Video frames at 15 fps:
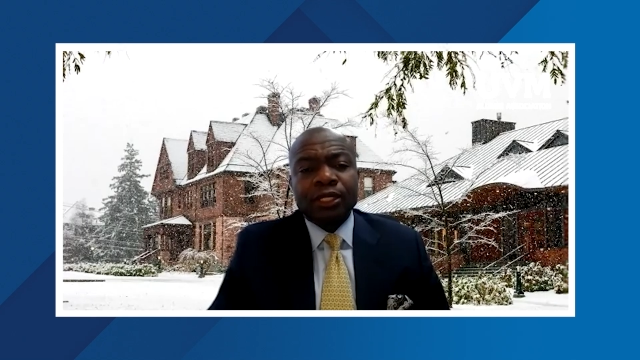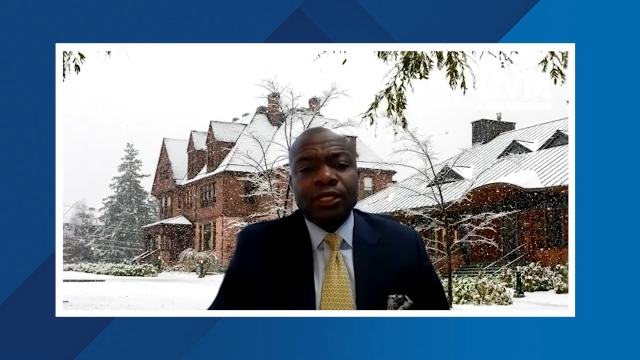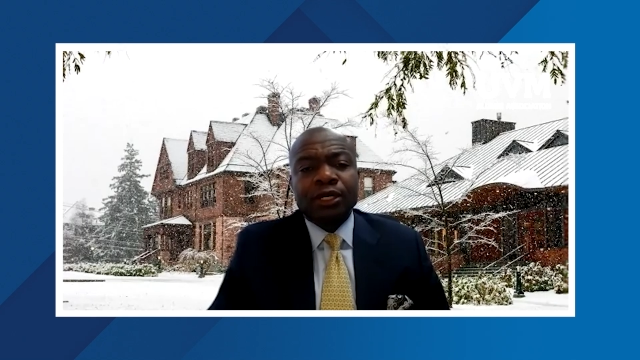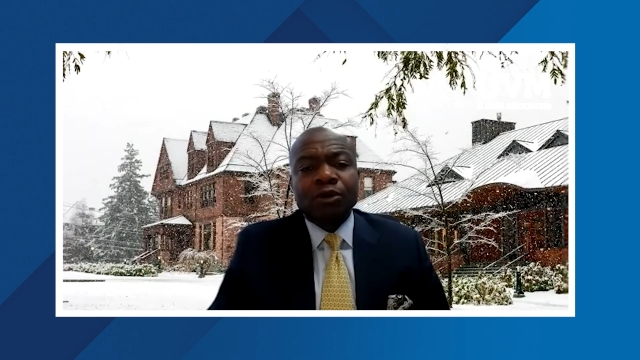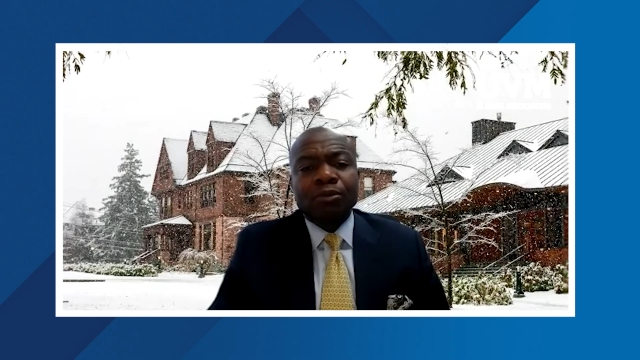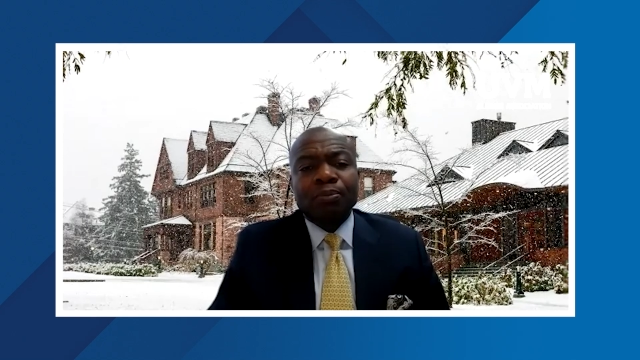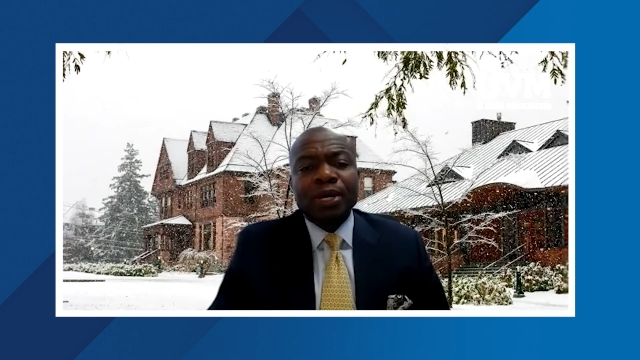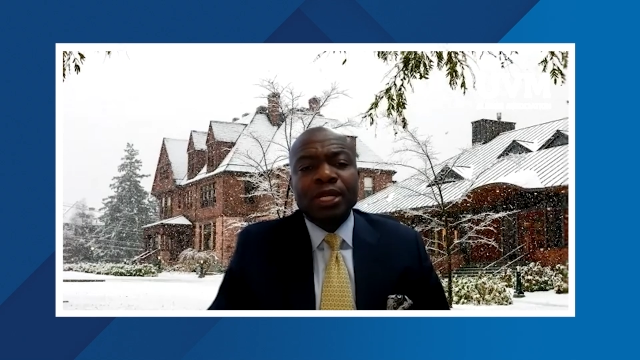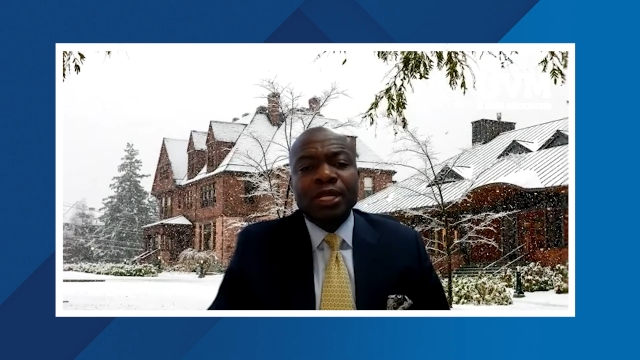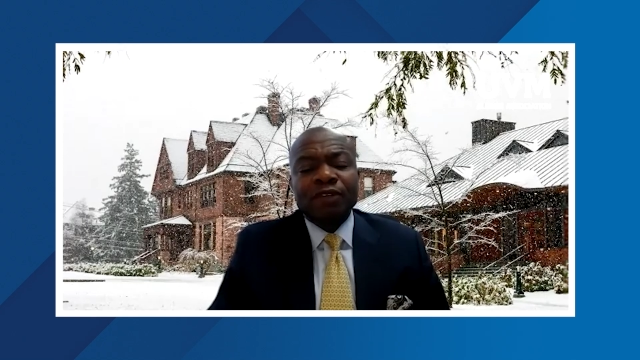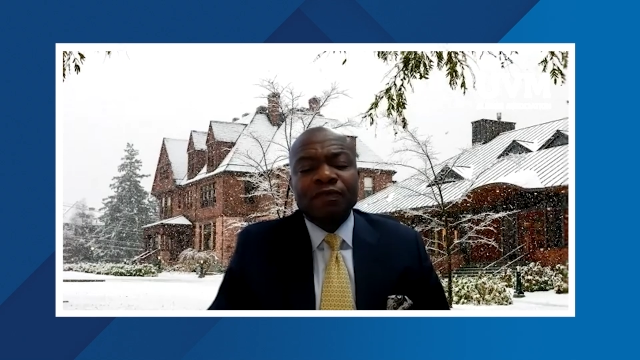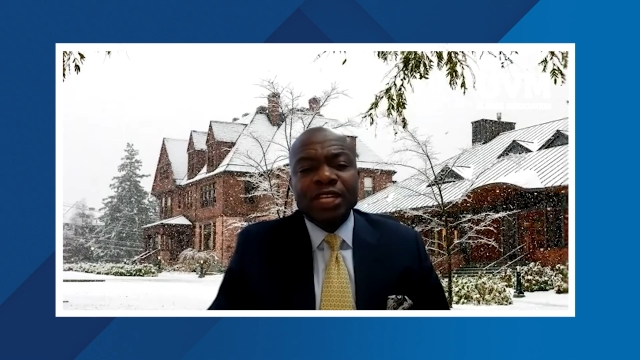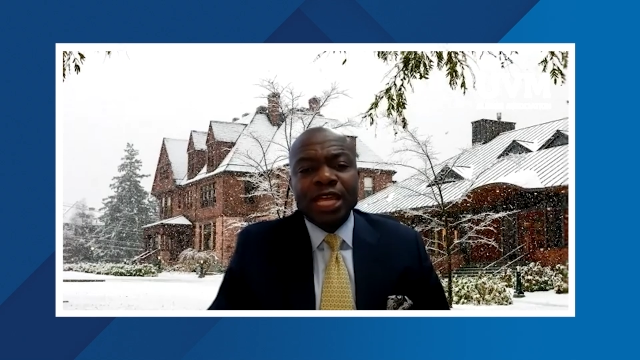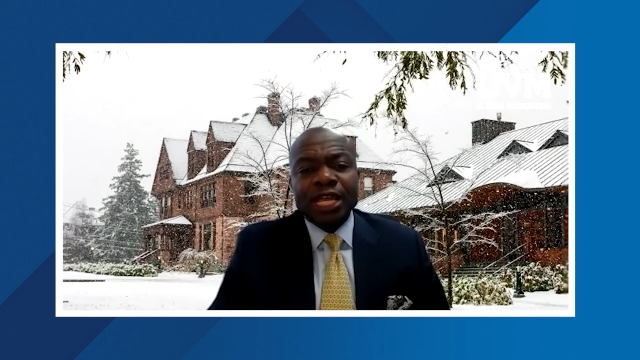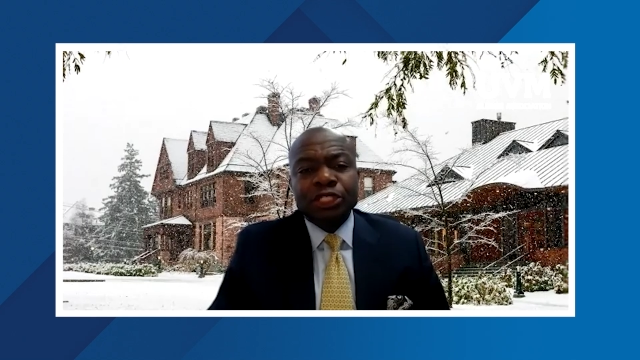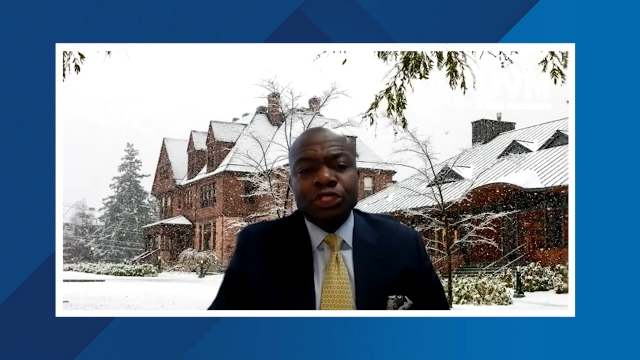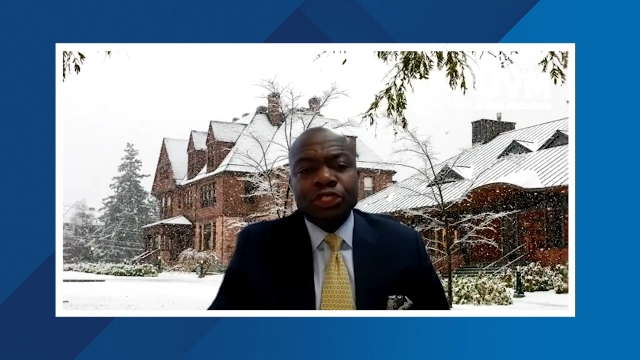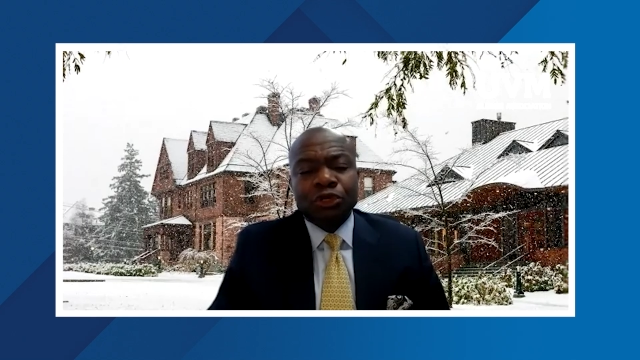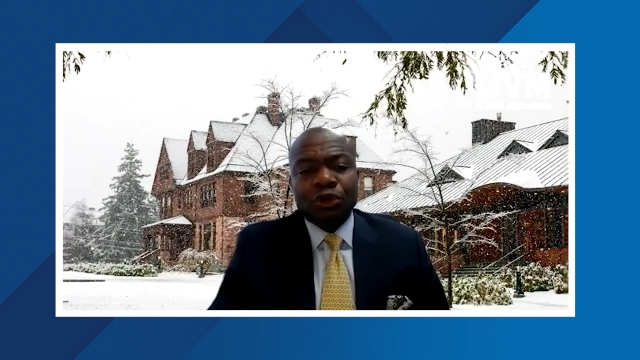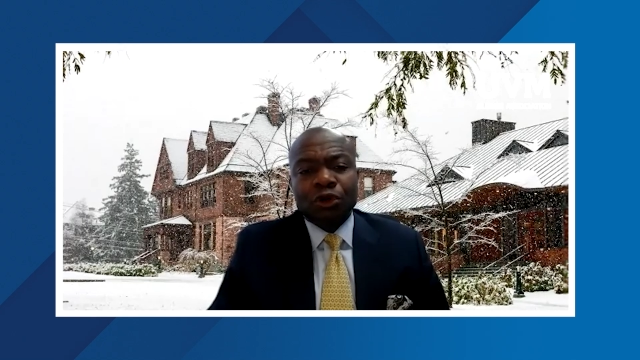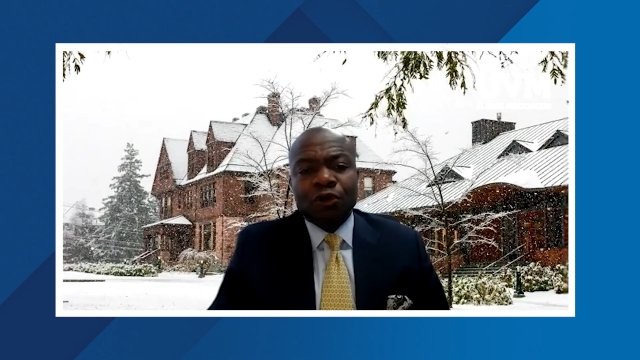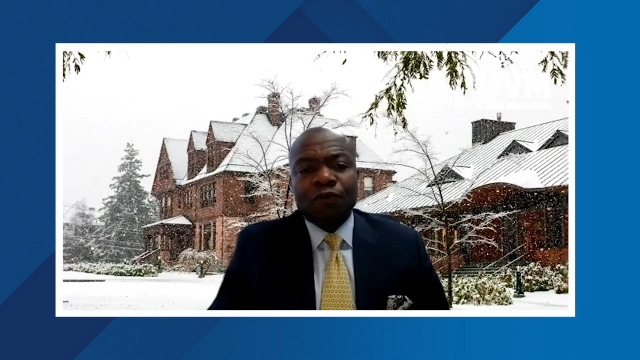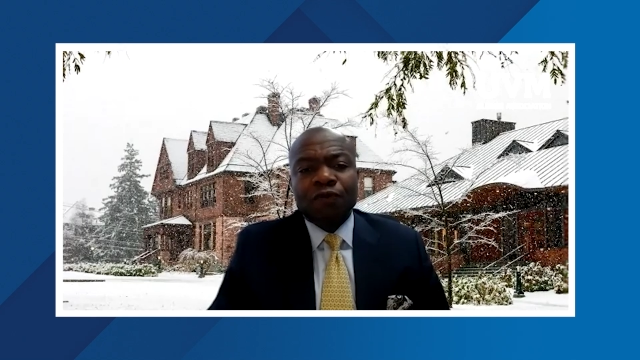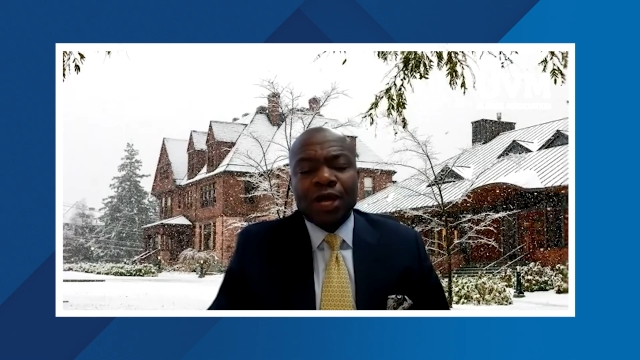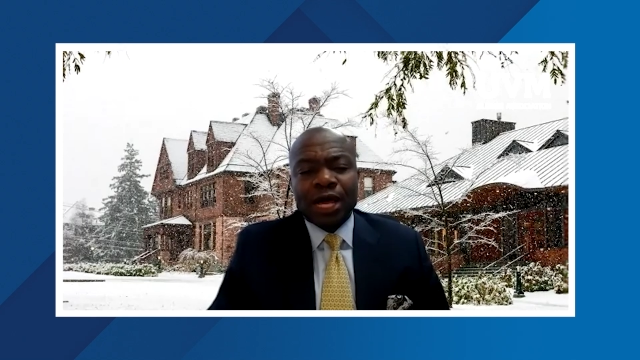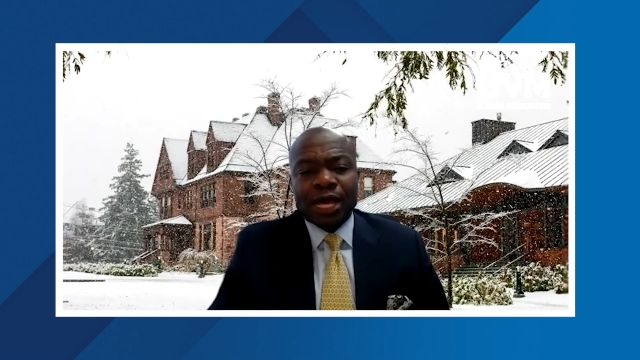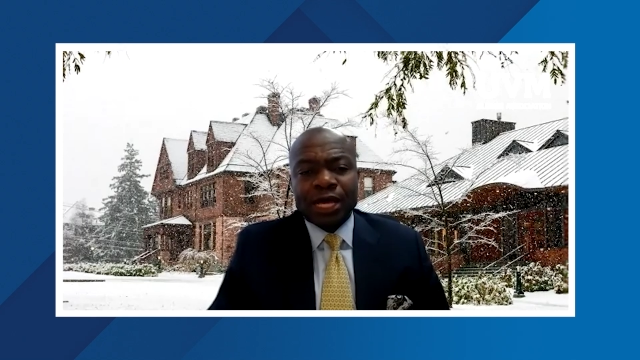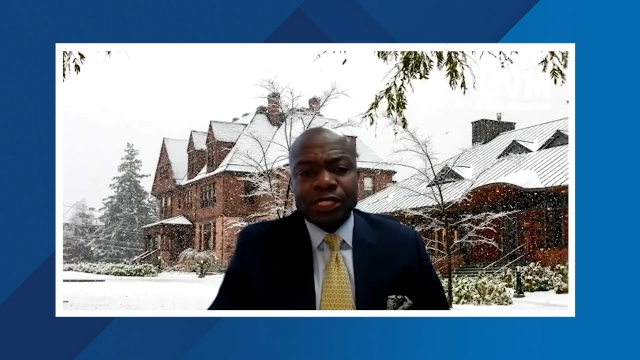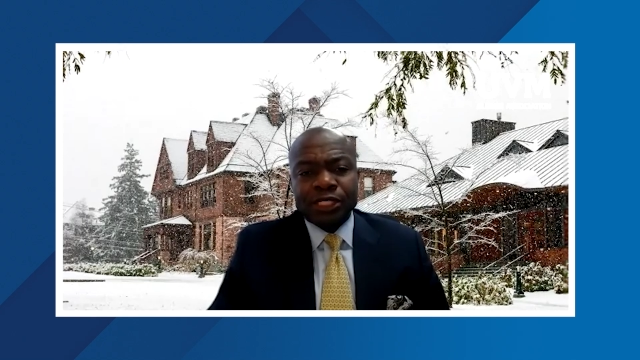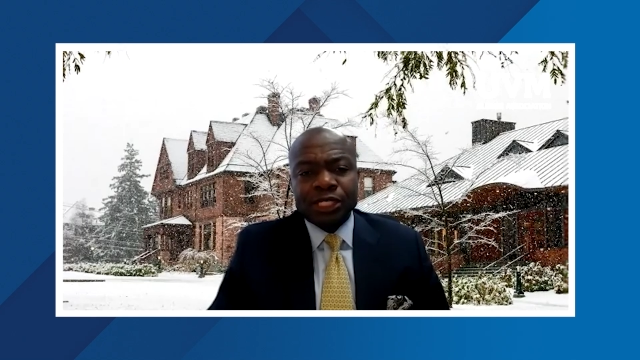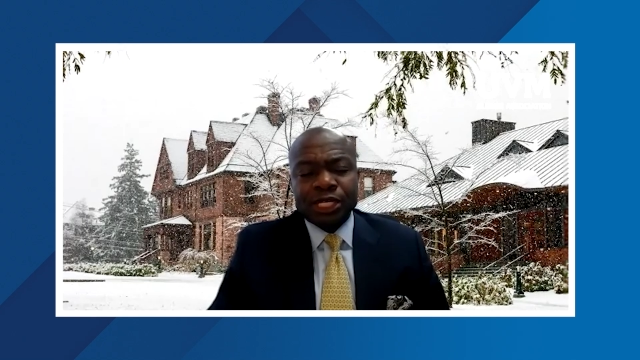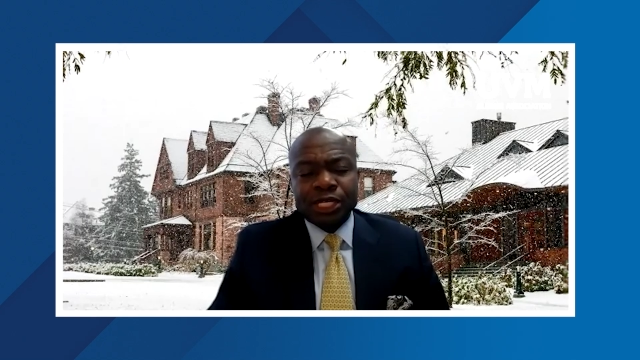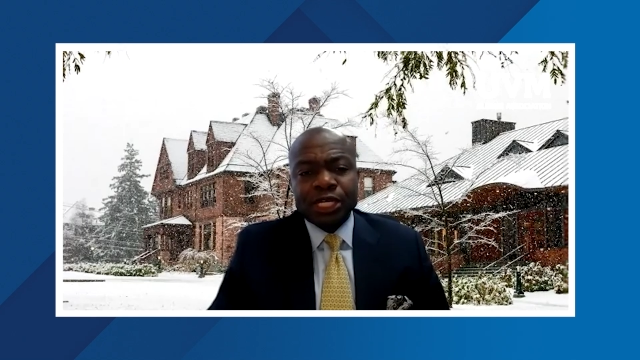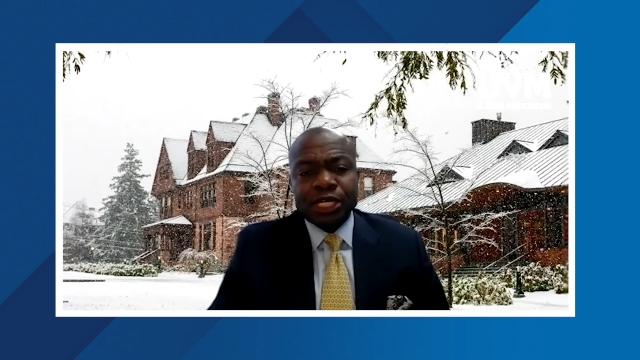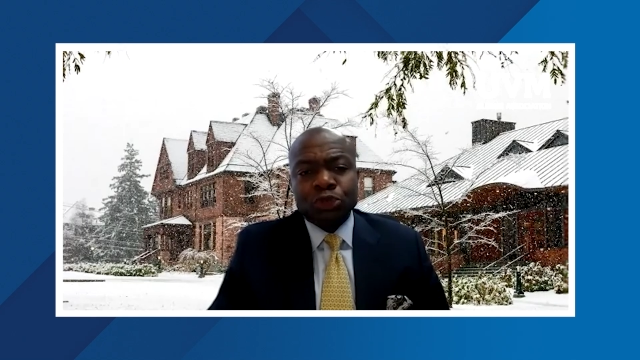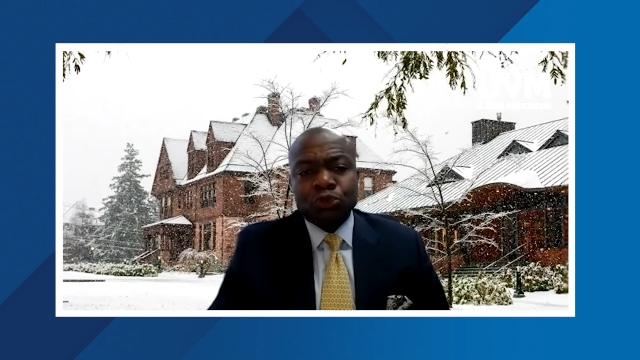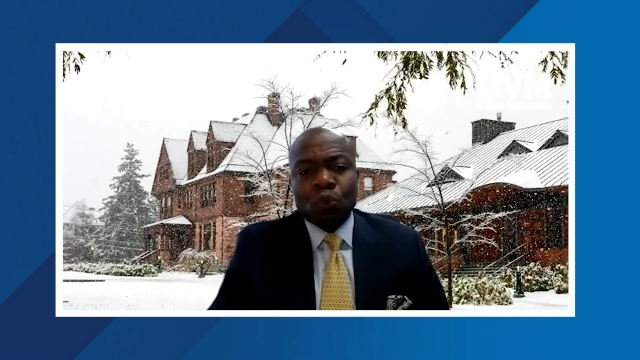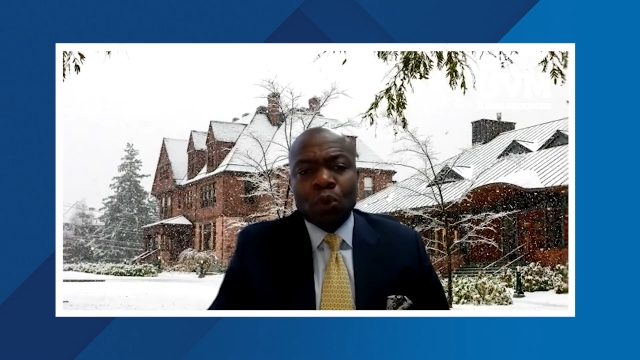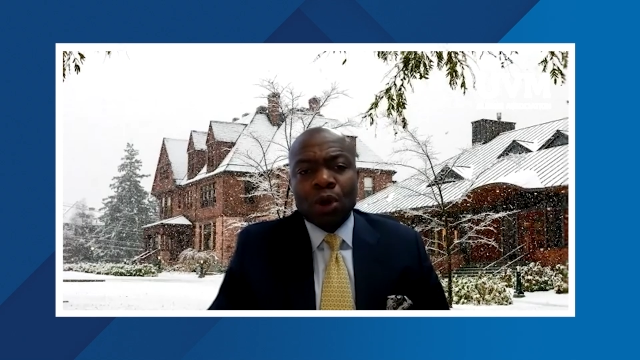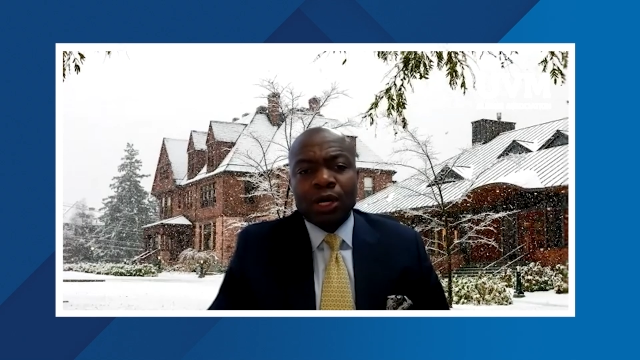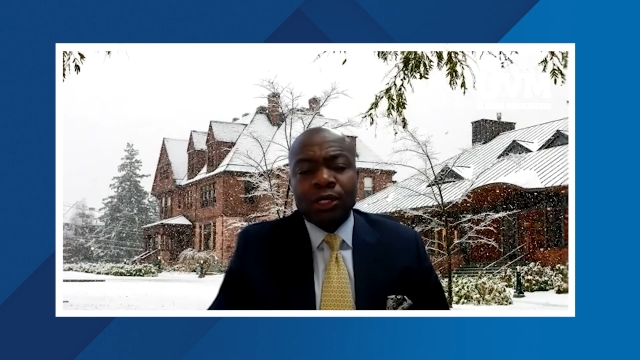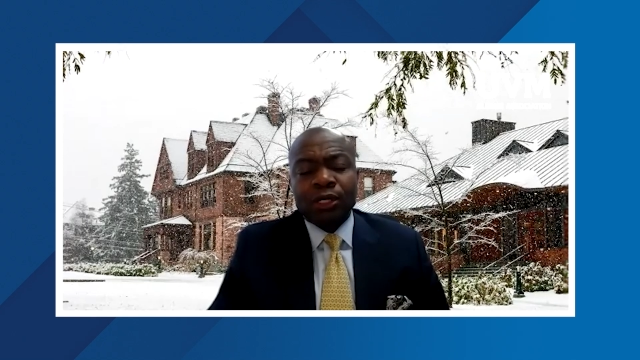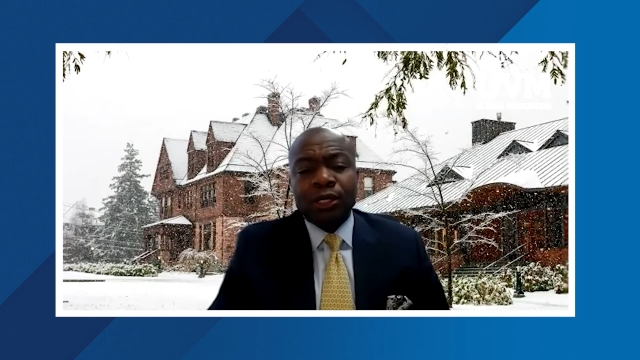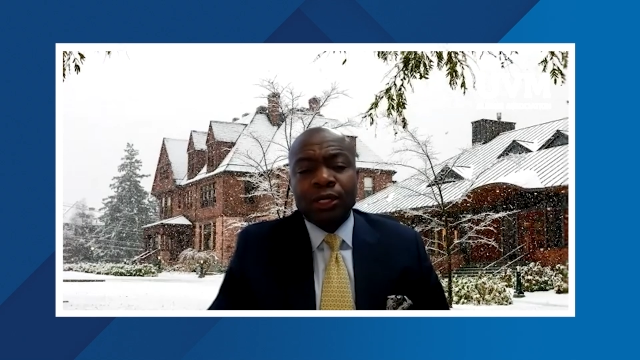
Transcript: The competitive nature of IT is one.